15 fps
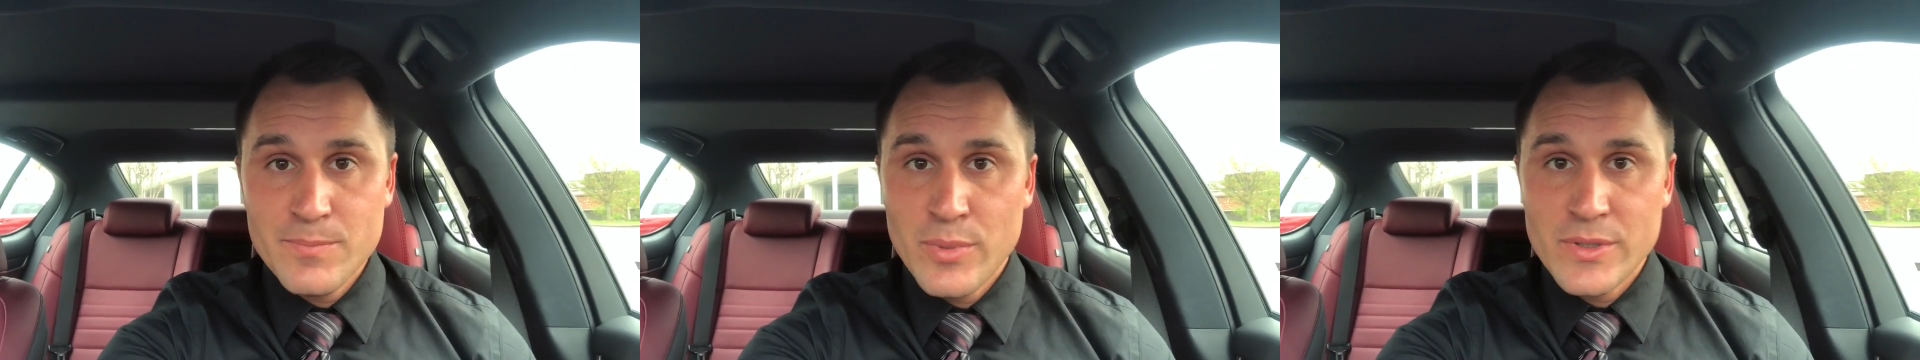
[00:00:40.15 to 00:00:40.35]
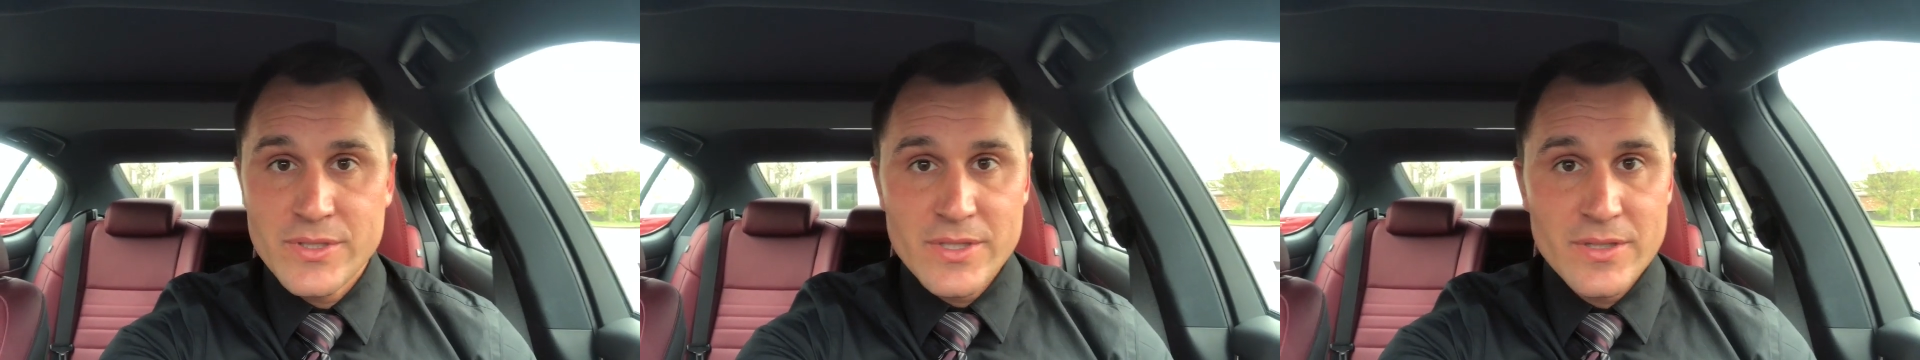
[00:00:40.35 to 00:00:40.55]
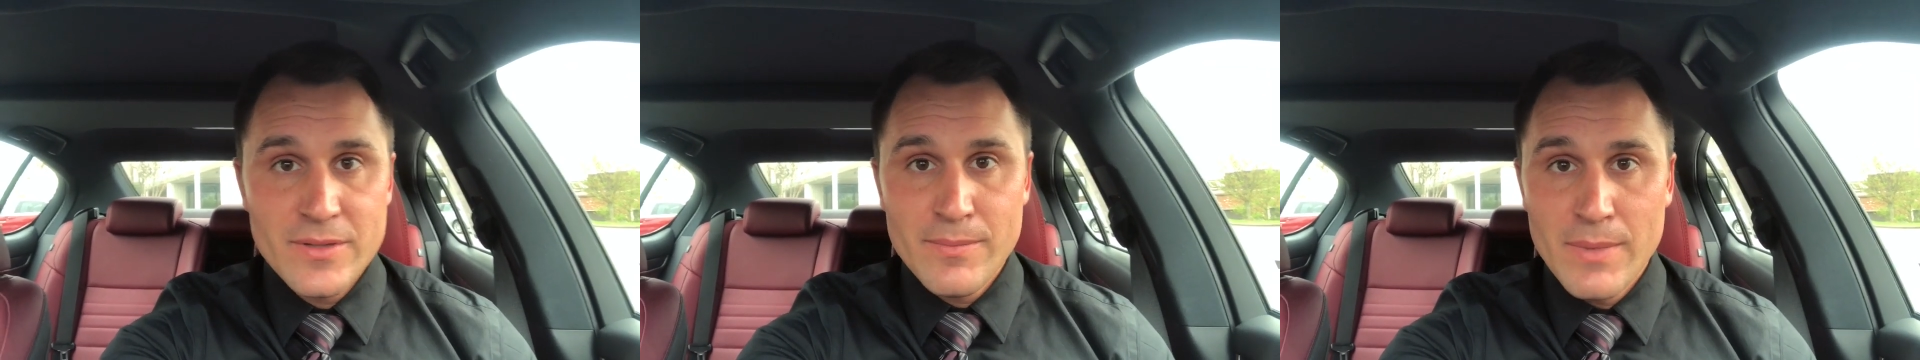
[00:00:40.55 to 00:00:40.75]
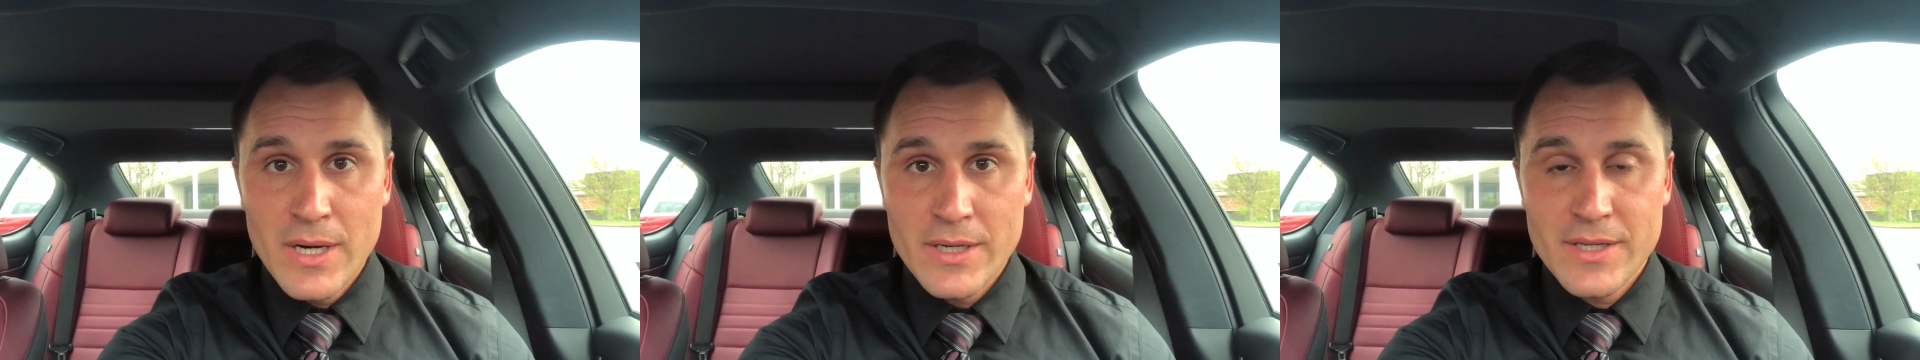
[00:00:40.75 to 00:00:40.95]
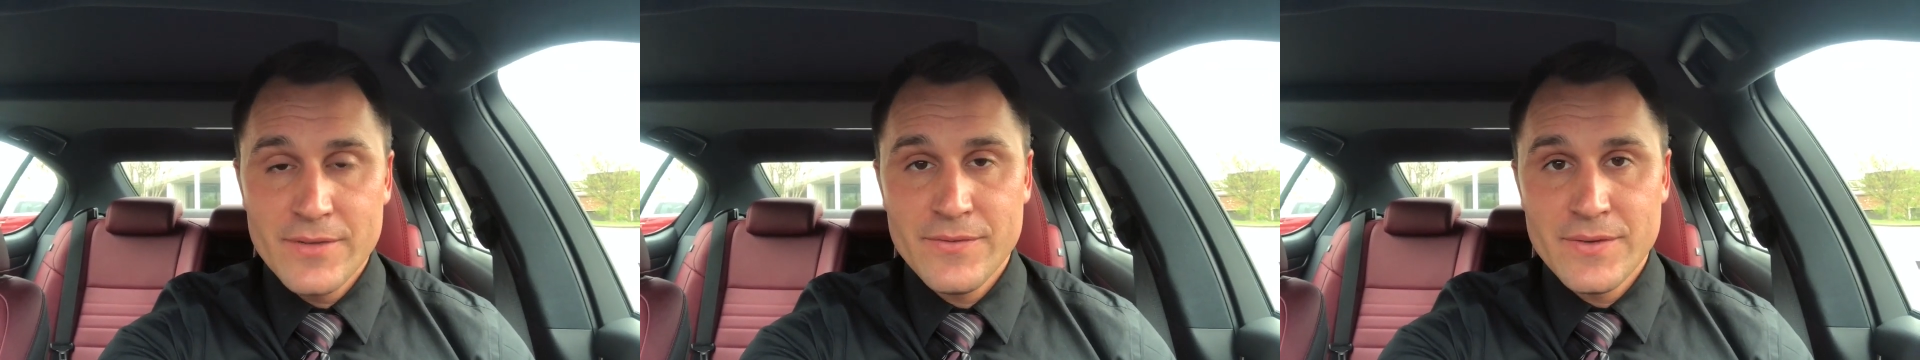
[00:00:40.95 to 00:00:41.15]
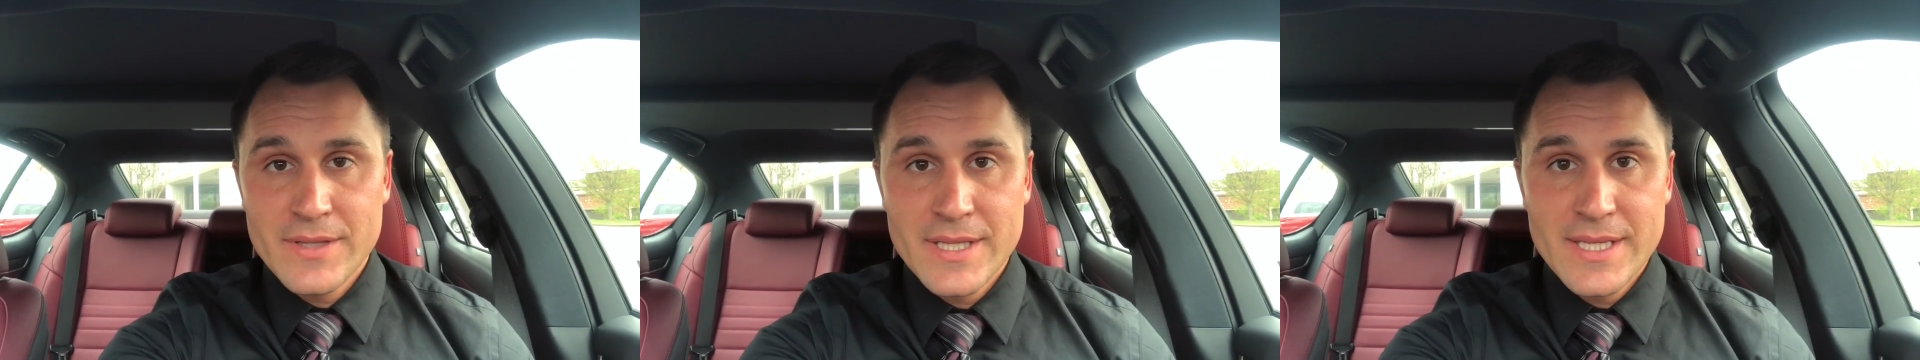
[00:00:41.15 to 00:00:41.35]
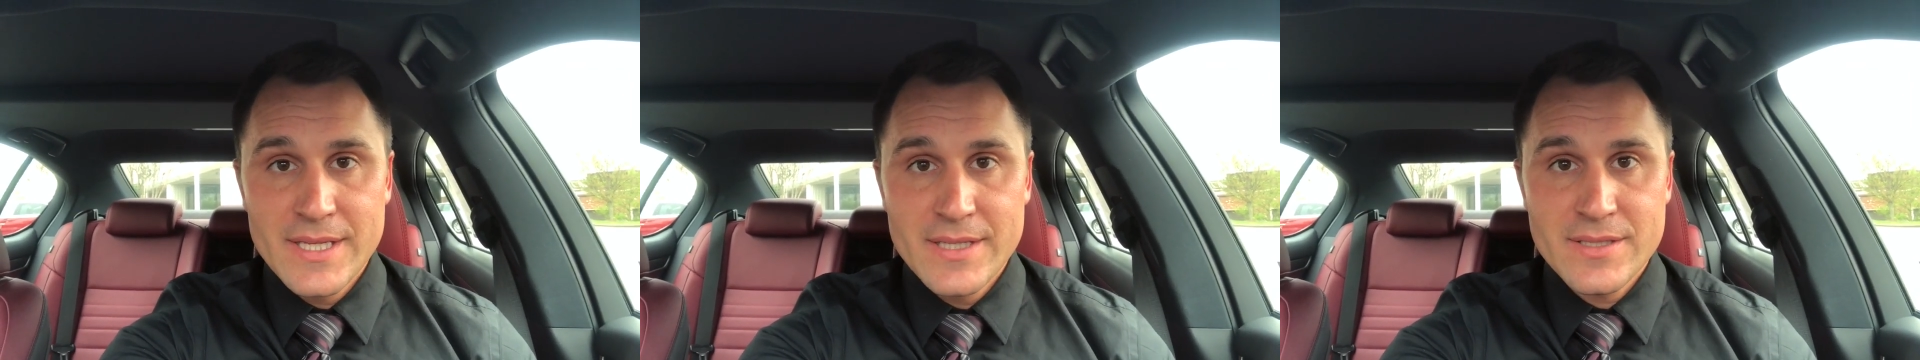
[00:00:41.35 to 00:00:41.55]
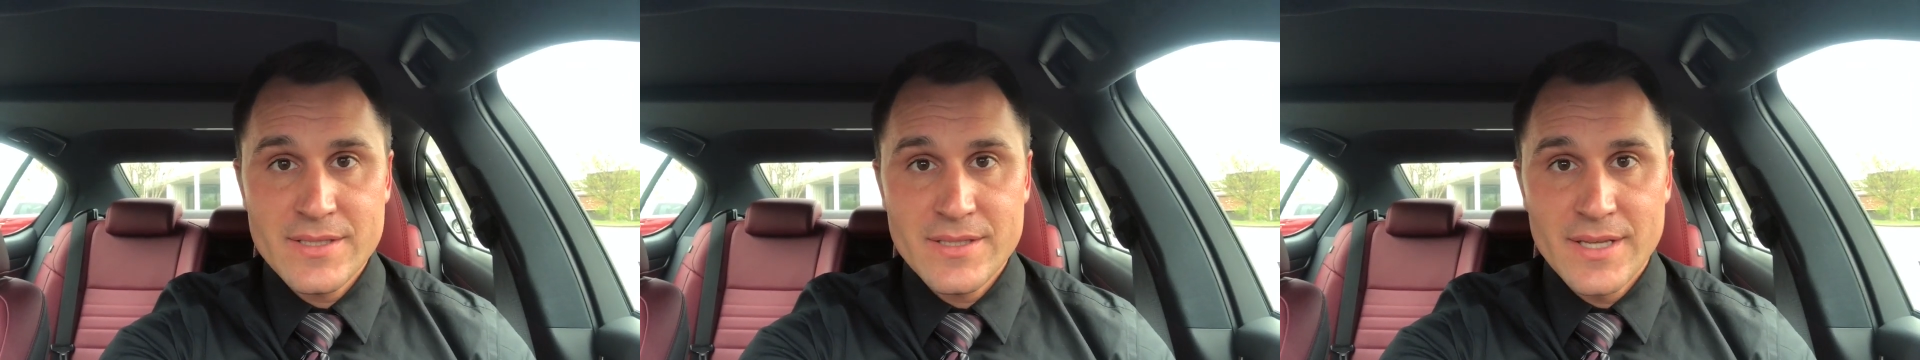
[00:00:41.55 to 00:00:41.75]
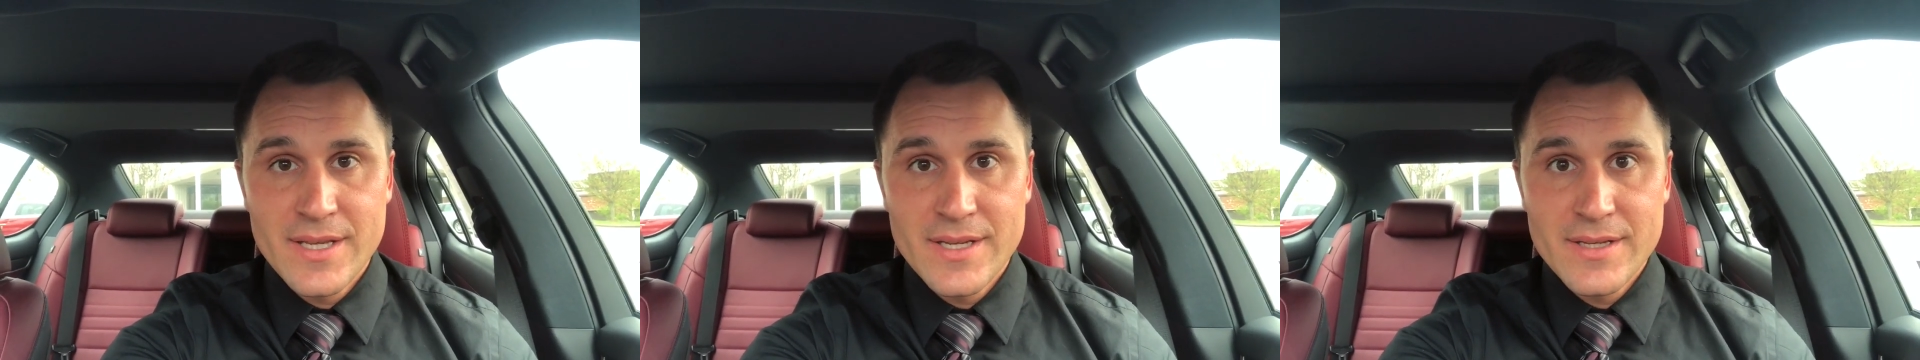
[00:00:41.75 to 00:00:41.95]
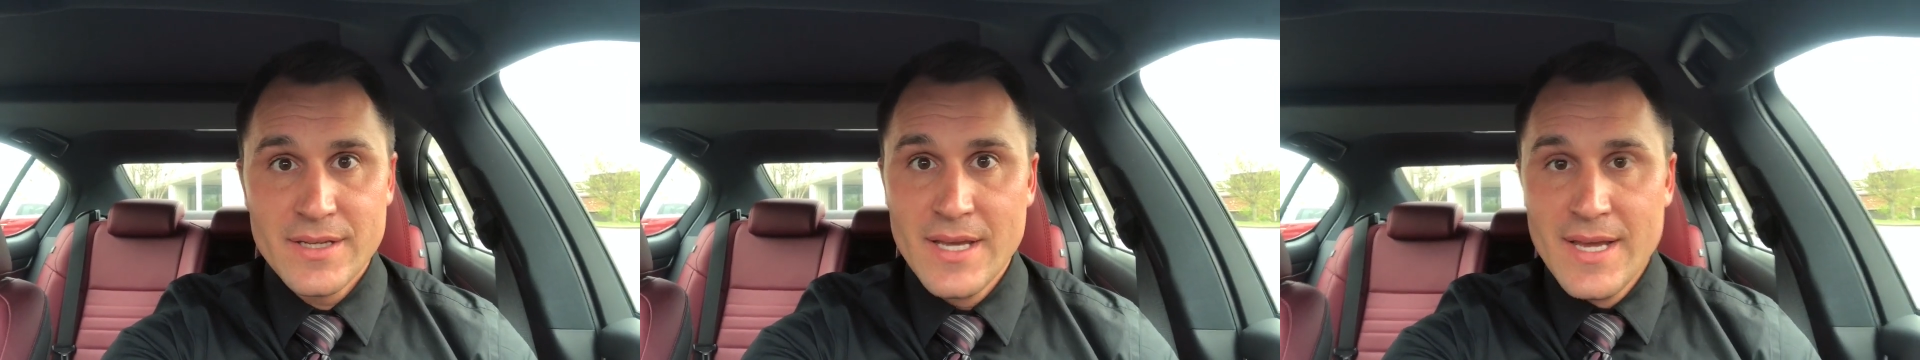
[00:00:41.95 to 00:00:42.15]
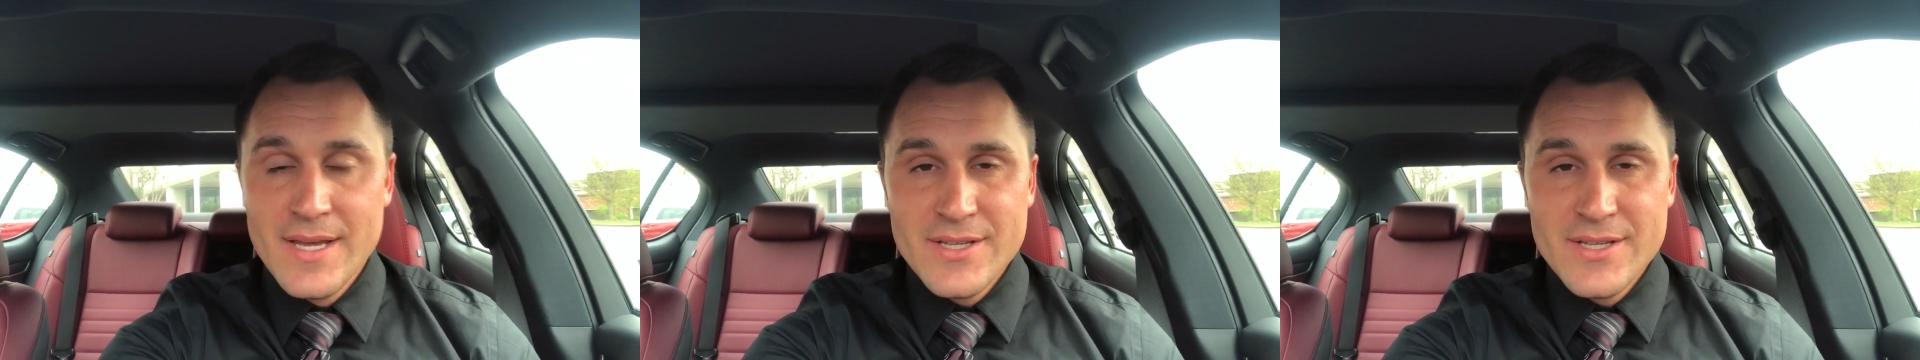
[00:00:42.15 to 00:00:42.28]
puts you in the market for this and